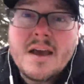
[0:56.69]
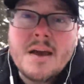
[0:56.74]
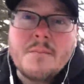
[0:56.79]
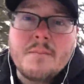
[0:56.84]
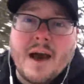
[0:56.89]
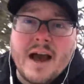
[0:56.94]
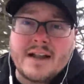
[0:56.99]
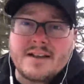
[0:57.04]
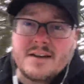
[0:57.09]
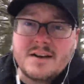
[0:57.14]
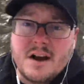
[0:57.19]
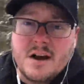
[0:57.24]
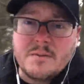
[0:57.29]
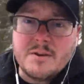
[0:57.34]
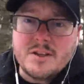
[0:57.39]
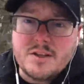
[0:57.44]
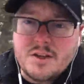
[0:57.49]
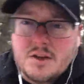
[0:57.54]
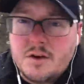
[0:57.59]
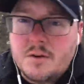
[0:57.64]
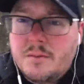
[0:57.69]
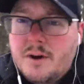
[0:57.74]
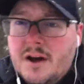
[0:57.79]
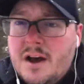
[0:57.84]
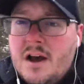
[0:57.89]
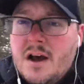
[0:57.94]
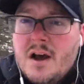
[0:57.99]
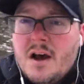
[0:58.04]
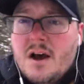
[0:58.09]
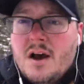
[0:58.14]
Back to knob and tube.
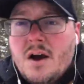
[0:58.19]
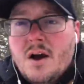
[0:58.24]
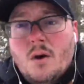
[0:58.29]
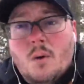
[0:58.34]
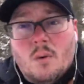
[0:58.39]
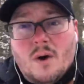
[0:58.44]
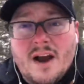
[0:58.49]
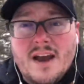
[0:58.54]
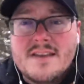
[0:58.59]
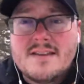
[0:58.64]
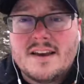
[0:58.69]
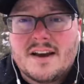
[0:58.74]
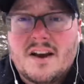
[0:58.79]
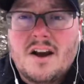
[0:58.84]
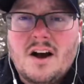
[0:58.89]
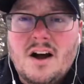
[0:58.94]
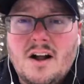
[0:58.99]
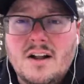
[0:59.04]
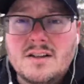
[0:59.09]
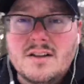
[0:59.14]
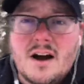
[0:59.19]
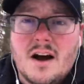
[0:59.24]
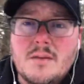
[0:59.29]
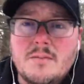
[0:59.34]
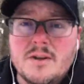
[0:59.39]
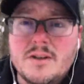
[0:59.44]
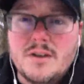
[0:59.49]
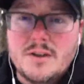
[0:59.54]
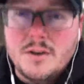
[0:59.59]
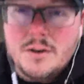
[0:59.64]
Why is it called
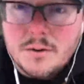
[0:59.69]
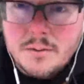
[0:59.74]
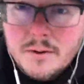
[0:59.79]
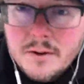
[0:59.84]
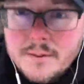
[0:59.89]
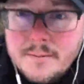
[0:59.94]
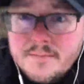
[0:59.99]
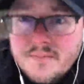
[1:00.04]
knob and tube?